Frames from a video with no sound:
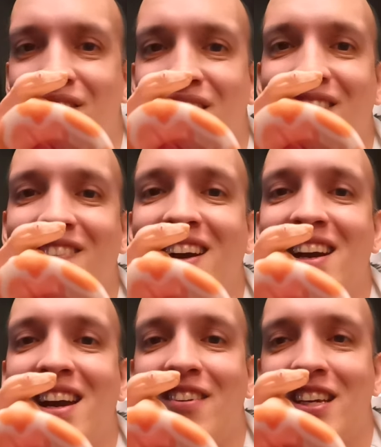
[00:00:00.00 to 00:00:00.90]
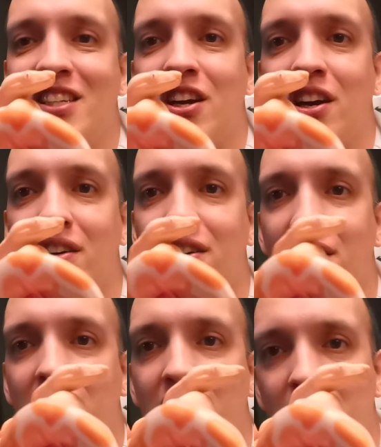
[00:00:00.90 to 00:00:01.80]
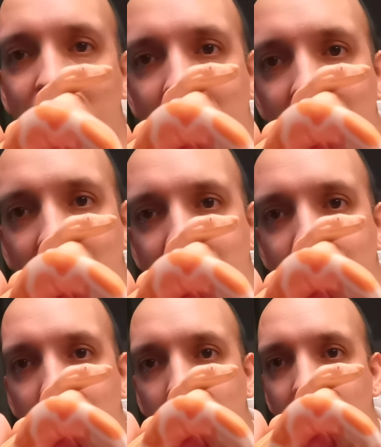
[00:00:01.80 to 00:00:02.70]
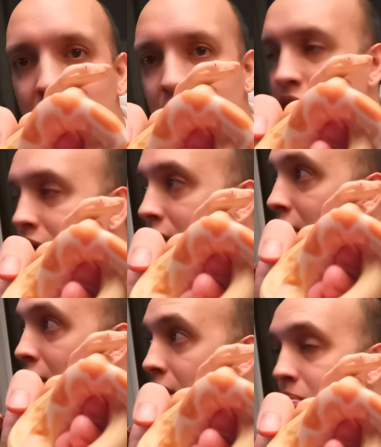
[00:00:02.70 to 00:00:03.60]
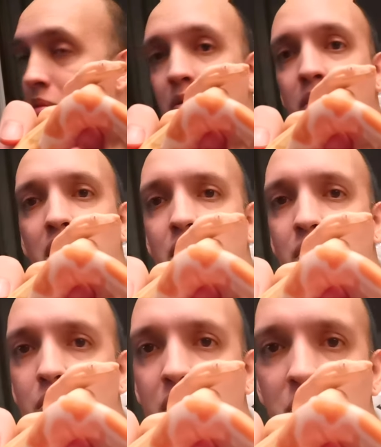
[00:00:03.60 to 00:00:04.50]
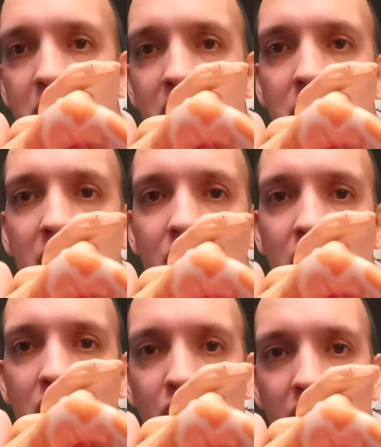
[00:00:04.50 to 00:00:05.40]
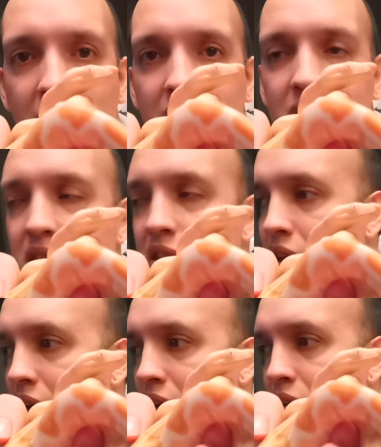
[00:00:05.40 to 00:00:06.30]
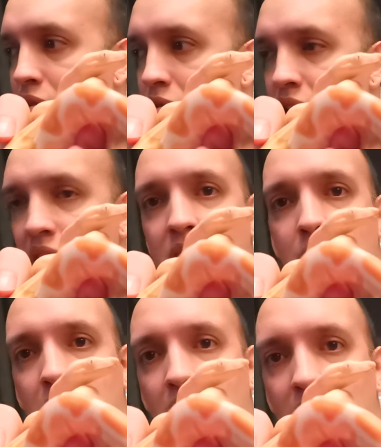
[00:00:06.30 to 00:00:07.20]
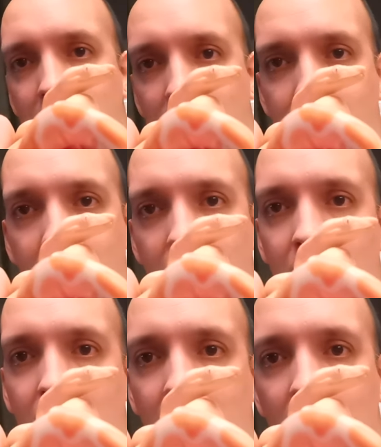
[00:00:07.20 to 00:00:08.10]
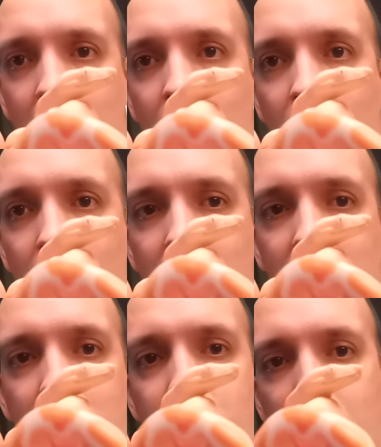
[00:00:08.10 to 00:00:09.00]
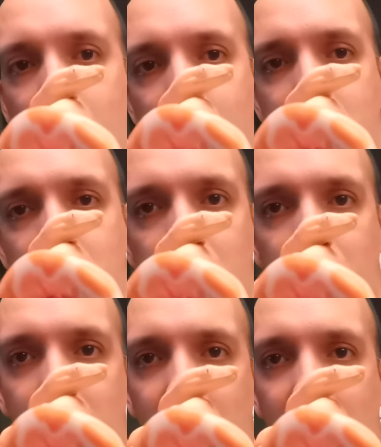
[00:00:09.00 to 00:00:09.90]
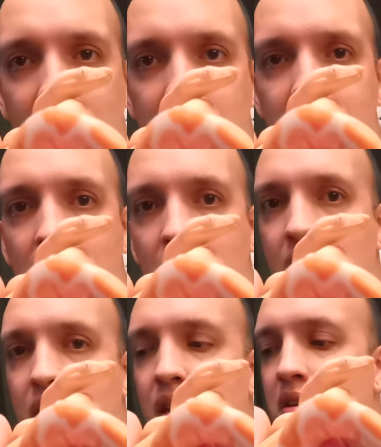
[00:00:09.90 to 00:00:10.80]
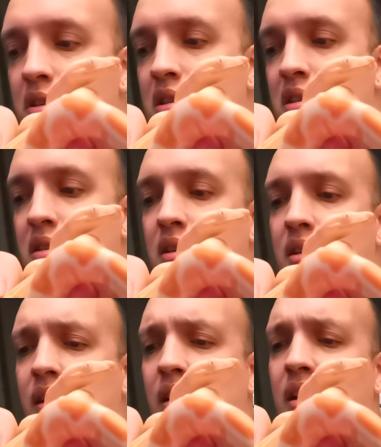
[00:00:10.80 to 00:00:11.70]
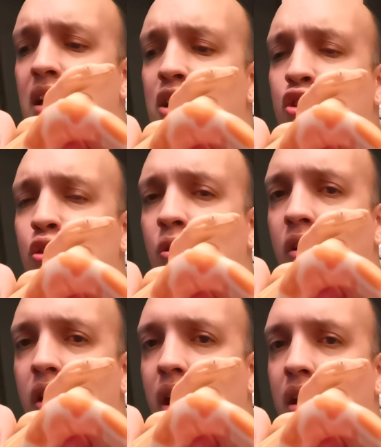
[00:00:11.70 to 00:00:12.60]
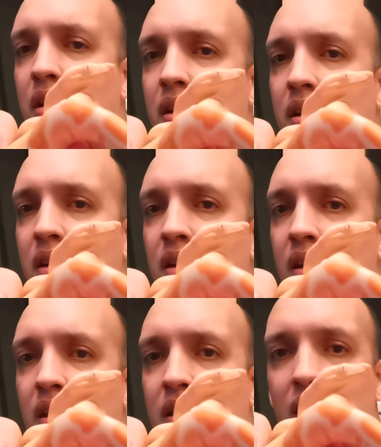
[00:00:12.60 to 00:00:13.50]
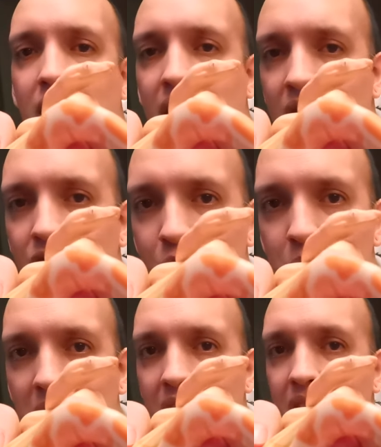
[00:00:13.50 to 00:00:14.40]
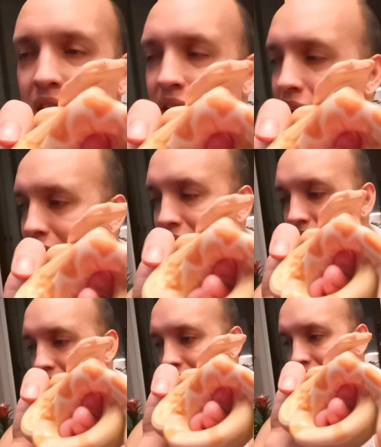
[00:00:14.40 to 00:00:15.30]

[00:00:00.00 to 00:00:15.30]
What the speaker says: even though right now he's not really doing much. But when you put them out on the grass and you see them kind of go and explore and do things, there's a joy that I get from that that